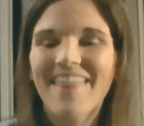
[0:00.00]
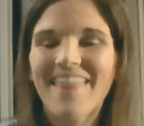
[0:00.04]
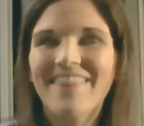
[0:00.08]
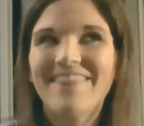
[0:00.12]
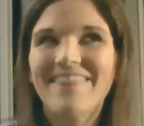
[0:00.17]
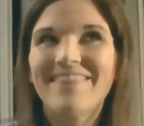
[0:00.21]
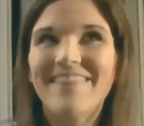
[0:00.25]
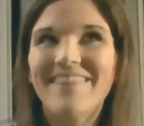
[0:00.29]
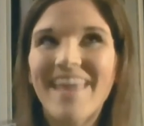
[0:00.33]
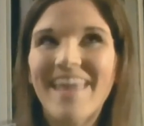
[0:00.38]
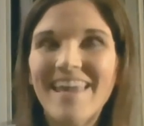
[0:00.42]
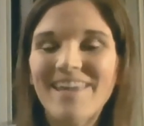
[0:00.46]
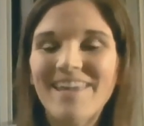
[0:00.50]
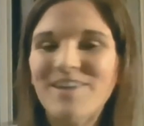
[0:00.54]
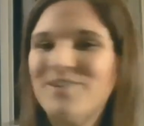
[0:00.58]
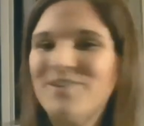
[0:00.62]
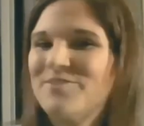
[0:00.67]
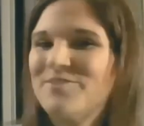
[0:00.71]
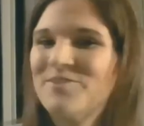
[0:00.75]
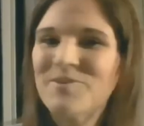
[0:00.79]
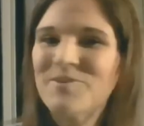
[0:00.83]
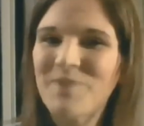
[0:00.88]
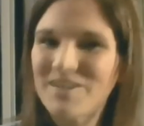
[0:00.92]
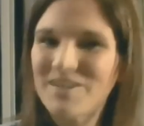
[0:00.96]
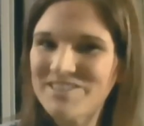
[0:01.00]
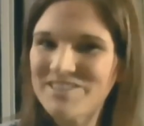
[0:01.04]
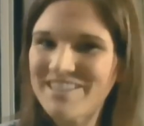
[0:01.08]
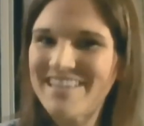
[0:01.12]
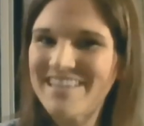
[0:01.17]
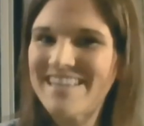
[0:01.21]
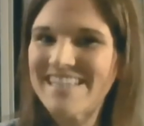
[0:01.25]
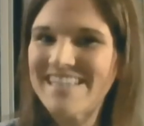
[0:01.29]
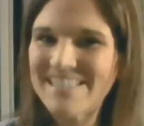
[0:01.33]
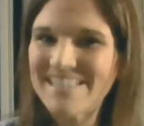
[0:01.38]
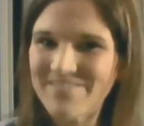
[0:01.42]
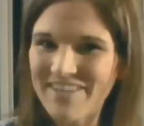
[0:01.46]
Thank you for
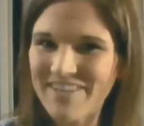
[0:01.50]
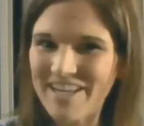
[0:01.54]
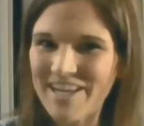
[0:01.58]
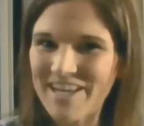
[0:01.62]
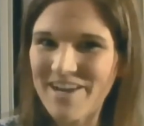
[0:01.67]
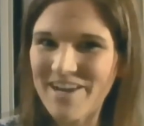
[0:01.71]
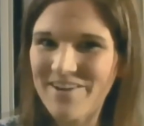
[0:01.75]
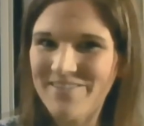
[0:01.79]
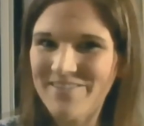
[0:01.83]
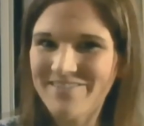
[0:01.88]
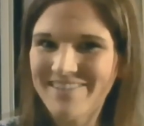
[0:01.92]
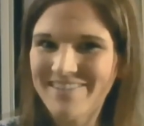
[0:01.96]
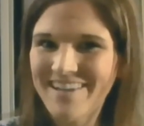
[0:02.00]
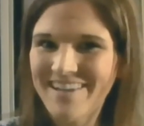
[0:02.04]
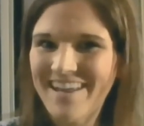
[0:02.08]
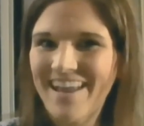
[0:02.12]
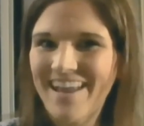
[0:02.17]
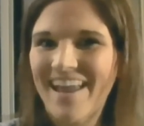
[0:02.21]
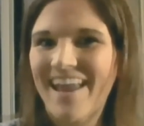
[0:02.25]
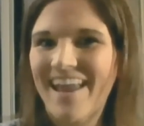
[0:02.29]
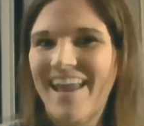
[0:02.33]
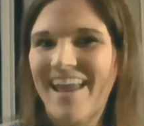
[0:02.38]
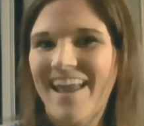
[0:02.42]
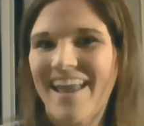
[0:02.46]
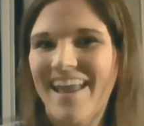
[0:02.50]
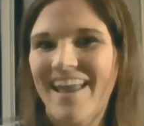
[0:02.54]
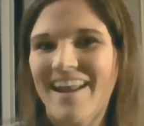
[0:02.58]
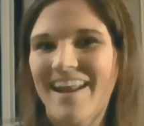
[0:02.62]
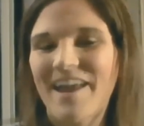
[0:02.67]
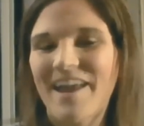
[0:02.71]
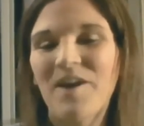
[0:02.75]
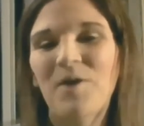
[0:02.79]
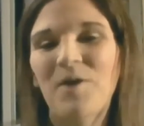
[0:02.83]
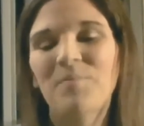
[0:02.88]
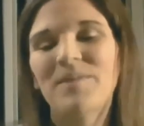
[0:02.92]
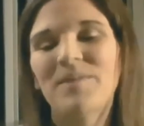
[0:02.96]
watching this video, and
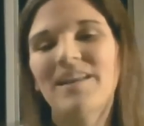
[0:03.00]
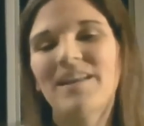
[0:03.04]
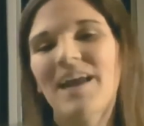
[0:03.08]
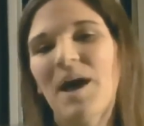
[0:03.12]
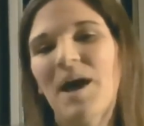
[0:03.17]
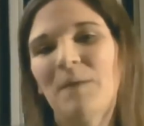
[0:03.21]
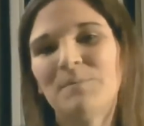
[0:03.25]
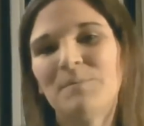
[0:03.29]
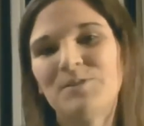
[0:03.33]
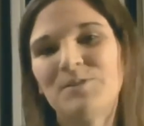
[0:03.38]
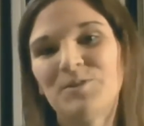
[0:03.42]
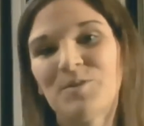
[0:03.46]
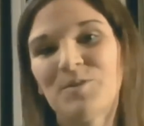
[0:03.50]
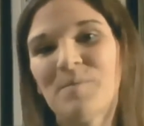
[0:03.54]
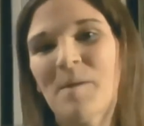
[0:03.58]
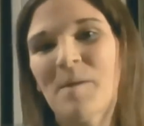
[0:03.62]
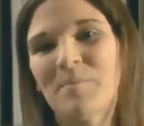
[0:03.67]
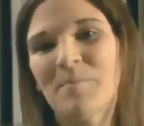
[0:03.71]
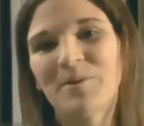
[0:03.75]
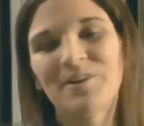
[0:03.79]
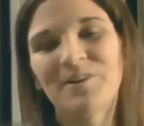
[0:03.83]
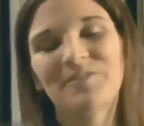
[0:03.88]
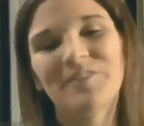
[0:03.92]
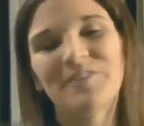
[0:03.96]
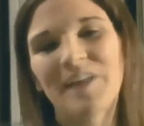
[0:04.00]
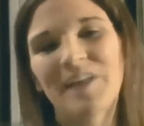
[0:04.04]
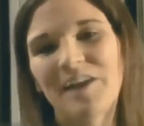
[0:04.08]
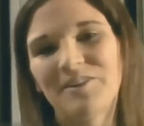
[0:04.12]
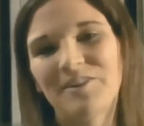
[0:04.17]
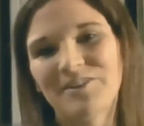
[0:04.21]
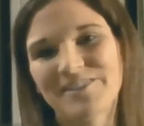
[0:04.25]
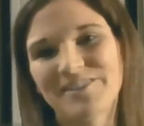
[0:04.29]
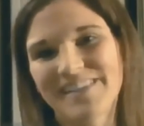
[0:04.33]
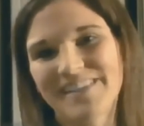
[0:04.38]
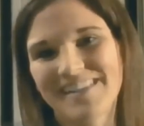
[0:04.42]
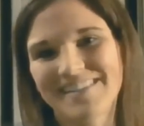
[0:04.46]
I hope that it helps you remember to fill out
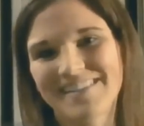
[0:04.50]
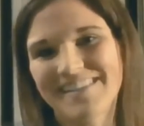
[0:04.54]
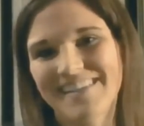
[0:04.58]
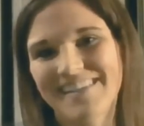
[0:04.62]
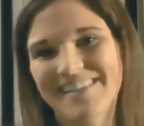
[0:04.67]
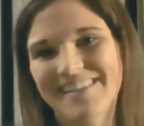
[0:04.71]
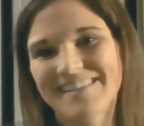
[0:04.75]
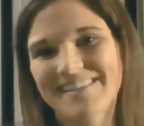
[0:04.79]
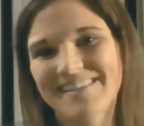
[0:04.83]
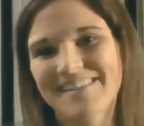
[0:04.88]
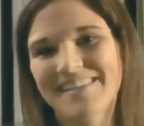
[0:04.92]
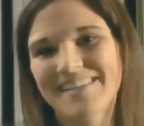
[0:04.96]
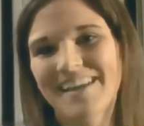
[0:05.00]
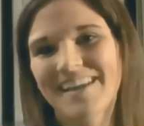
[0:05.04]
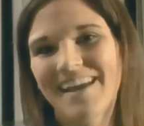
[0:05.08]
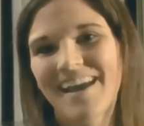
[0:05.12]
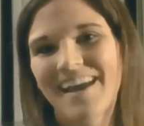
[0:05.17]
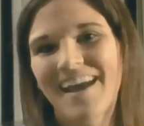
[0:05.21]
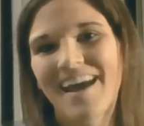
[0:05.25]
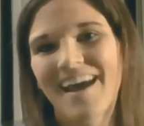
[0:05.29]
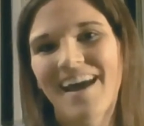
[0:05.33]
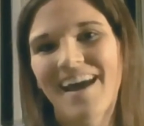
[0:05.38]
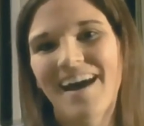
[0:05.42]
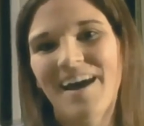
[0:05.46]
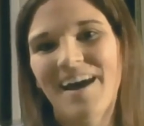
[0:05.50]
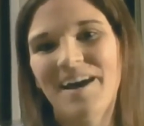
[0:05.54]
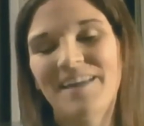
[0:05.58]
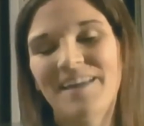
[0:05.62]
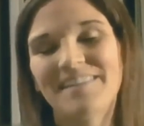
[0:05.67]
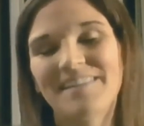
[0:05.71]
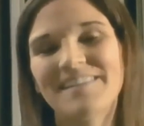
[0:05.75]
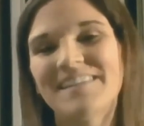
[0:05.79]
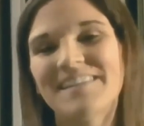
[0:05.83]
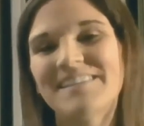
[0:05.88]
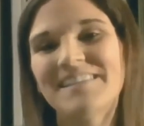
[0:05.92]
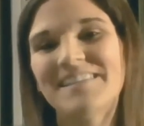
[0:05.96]
your census.
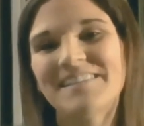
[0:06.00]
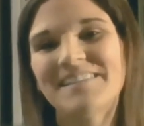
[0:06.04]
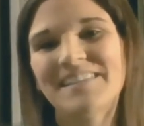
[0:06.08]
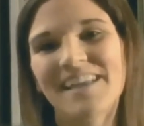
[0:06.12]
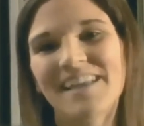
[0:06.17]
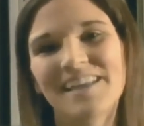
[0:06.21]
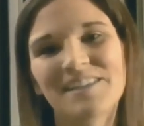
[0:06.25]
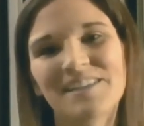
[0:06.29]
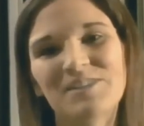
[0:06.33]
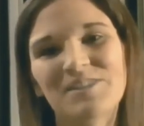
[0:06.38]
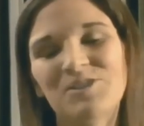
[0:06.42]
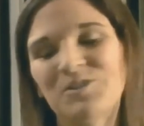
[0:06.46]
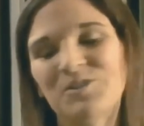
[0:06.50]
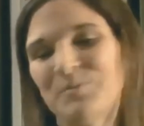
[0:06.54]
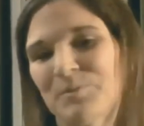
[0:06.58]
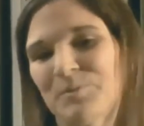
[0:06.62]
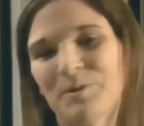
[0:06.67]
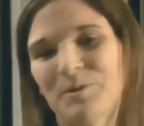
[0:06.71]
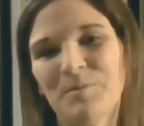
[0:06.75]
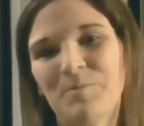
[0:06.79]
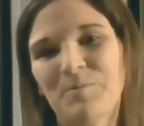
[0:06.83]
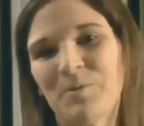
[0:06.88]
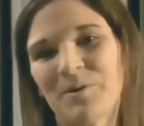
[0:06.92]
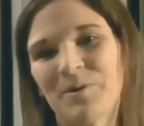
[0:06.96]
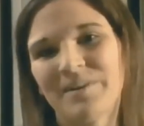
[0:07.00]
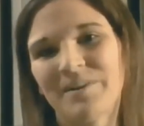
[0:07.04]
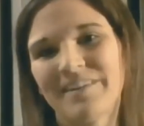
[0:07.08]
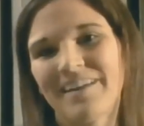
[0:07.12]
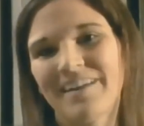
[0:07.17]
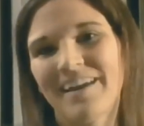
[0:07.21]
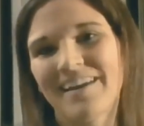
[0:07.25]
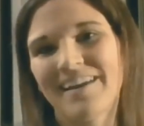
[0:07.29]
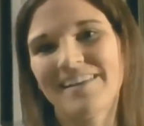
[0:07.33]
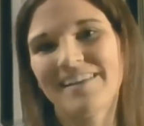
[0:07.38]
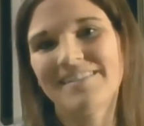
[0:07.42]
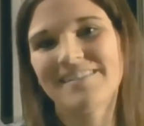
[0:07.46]
The census is super important,
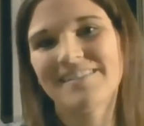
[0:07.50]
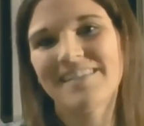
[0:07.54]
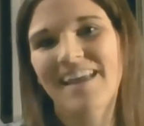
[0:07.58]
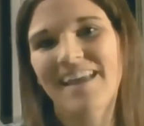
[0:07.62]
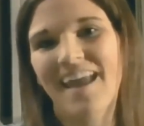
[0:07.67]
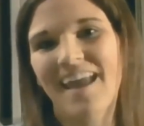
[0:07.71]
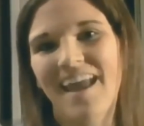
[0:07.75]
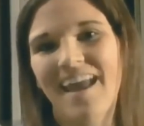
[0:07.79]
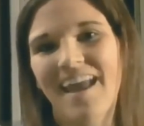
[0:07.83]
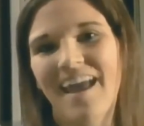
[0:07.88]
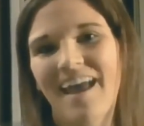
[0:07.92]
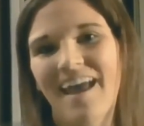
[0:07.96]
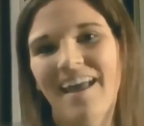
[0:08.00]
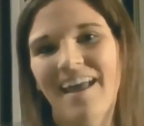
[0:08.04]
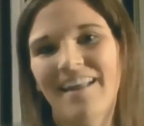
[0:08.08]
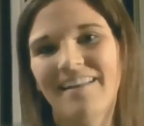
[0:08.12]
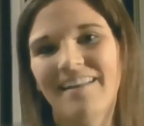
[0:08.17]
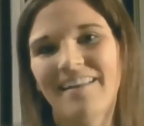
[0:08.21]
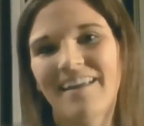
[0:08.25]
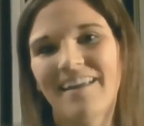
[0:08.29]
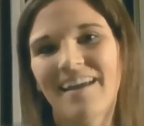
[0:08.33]
guys, and